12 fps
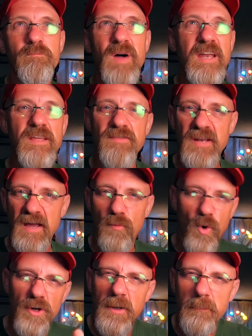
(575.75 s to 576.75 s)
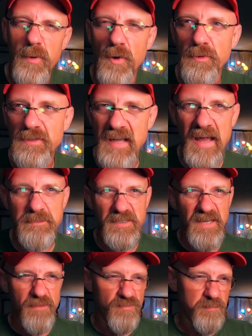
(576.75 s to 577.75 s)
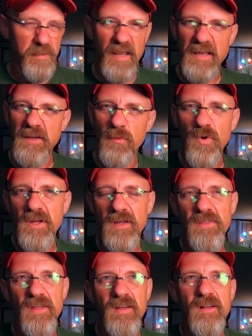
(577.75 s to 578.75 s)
might even have working prototypes that they was playing with.